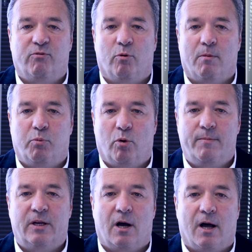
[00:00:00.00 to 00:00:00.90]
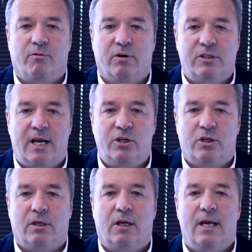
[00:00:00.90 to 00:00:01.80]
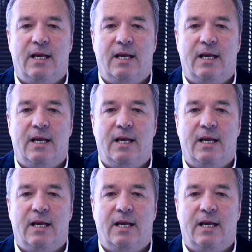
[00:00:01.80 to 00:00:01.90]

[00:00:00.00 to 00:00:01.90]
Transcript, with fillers: for employment authorization